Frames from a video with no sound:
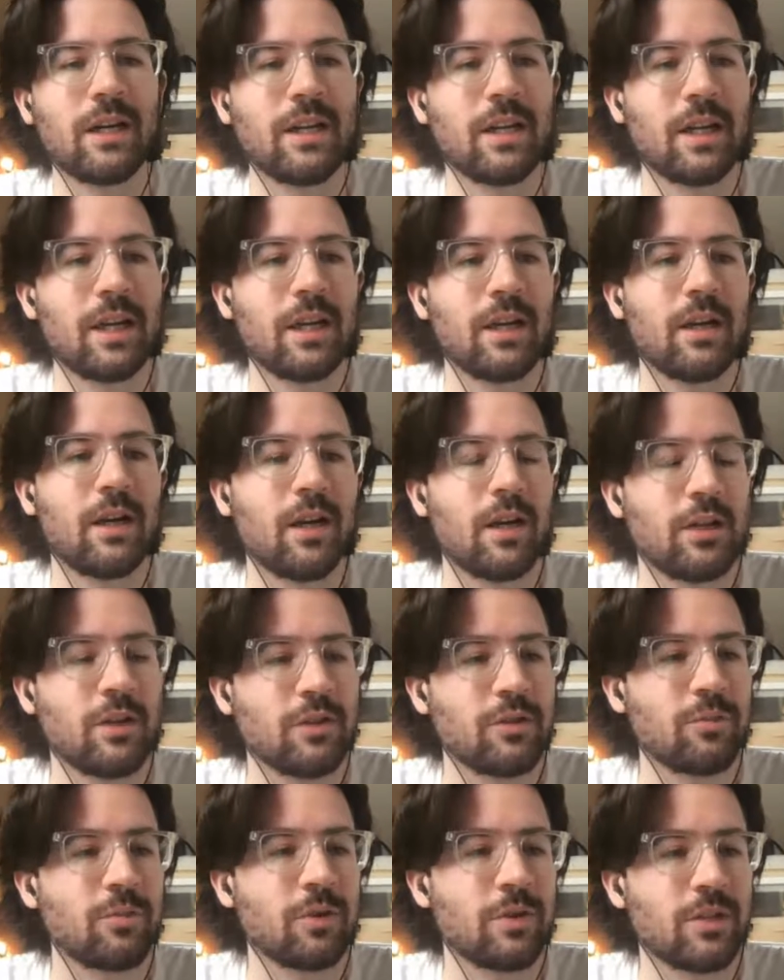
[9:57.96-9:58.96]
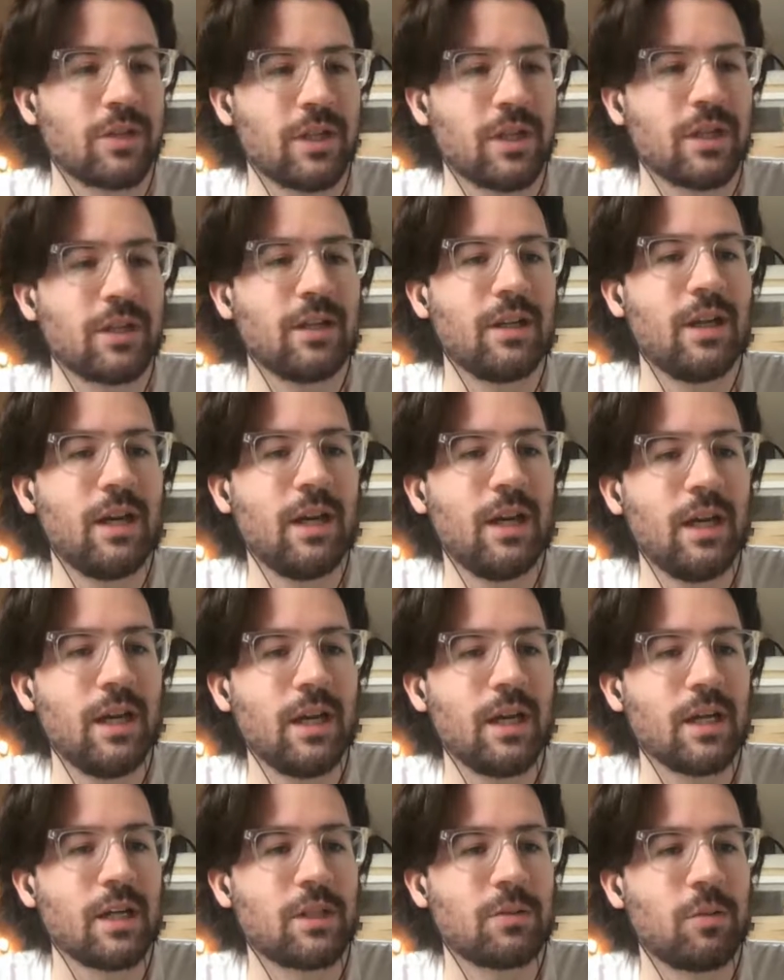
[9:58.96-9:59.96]
going to get 100%
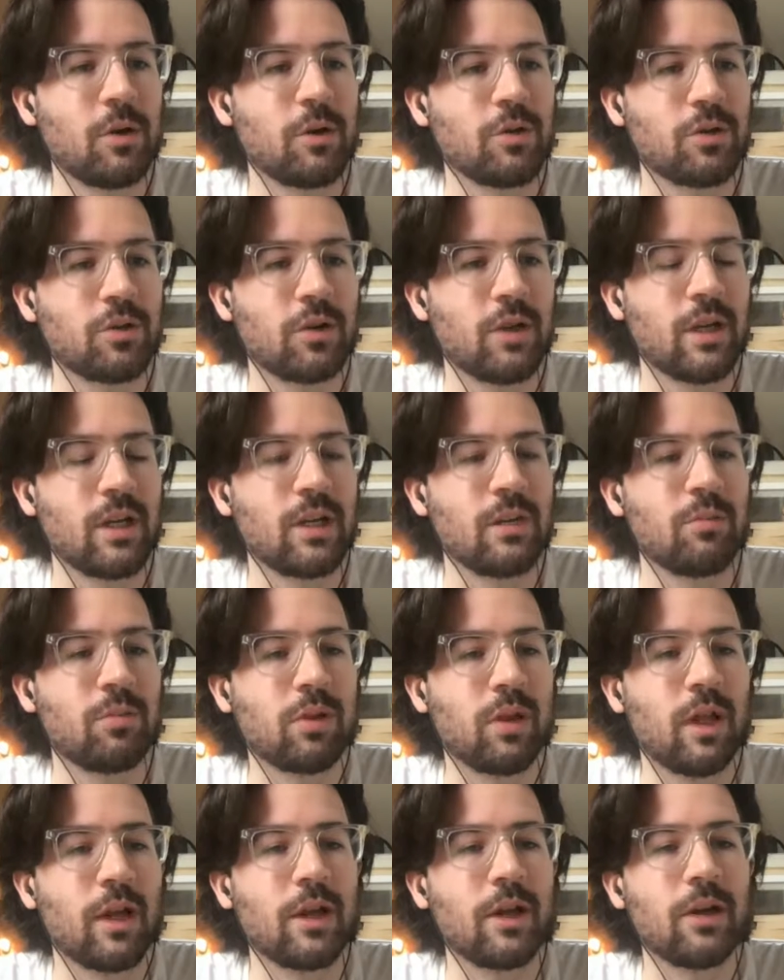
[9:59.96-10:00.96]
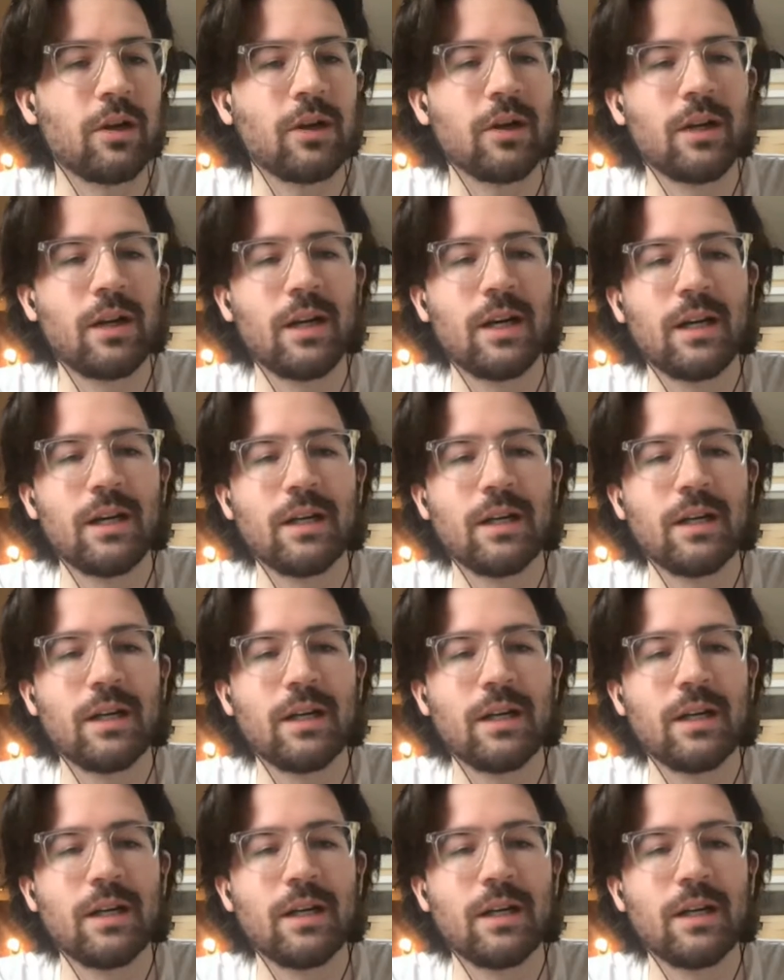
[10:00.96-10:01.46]
exposure to any player.